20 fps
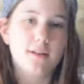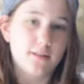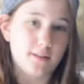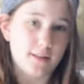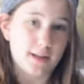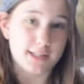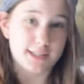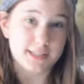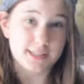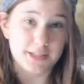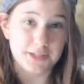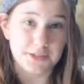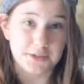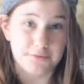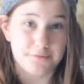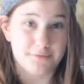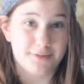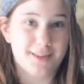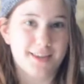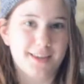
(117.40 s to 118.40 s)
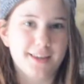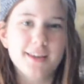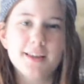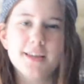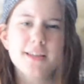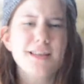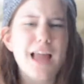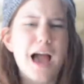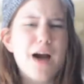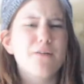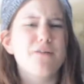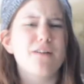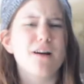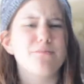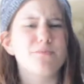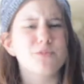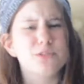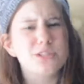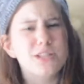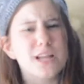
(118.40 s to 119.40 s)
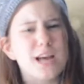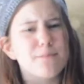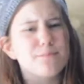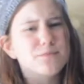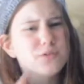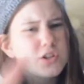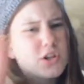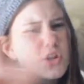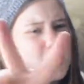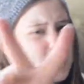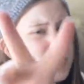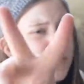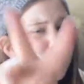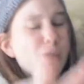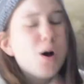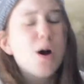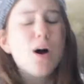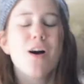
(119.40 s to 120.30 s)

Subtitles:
That sounded really... Now we're up to step 2!